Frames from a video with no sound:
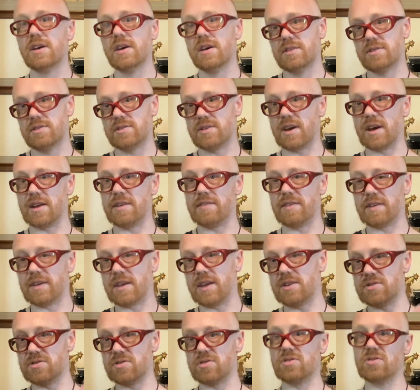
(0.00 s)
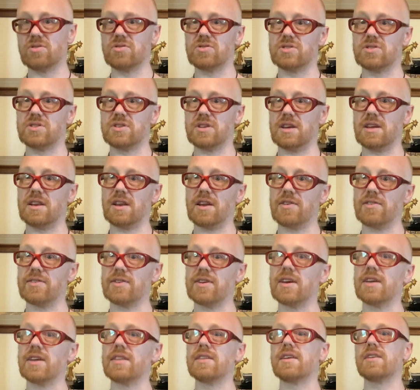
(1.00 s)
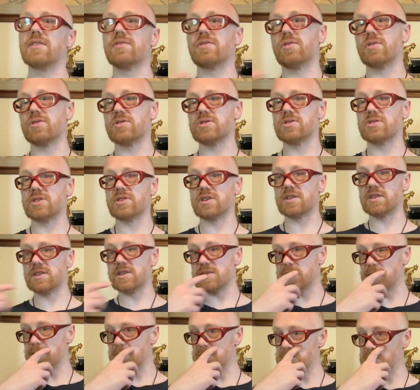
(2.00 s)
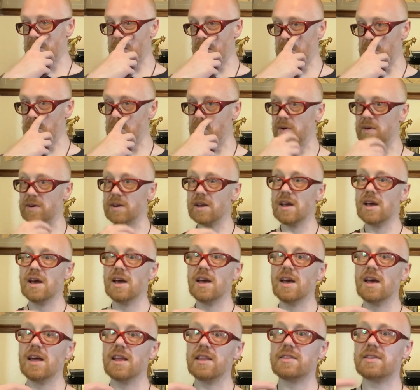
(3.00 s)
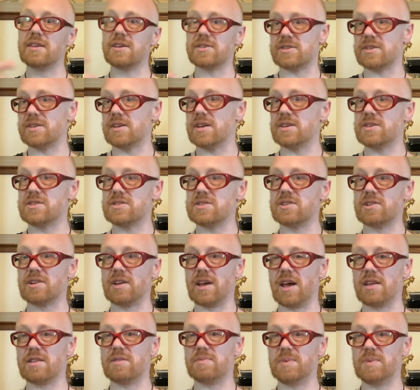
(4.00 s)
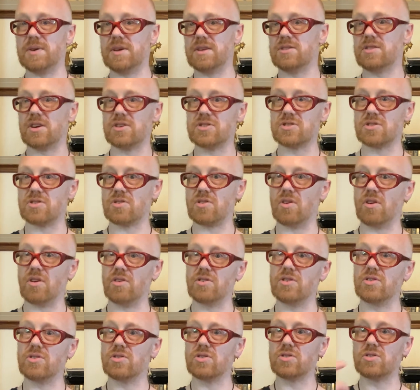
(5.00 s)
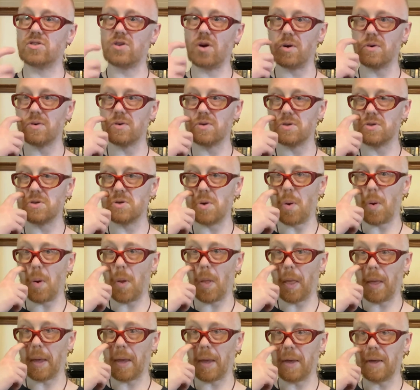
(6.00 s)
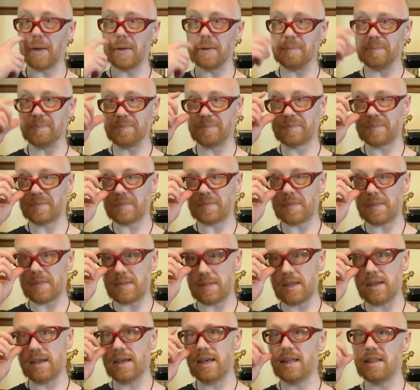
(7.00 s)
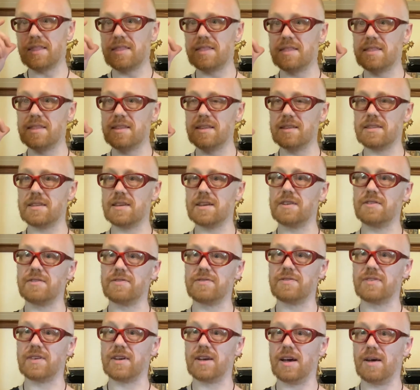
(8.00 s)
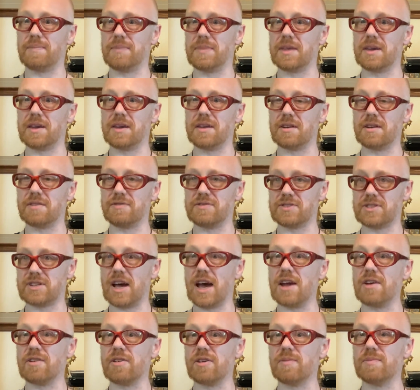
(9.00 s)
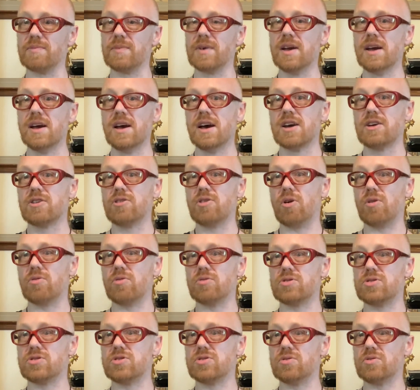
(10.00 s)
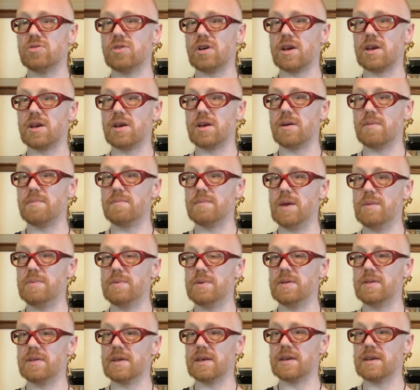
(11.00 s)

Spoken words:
to kind of introduce it and everything, and then of course the second one doesn't necessarily have to be a dungeon crawl. You could go to I'm thinking of Skyrim. Go to maybe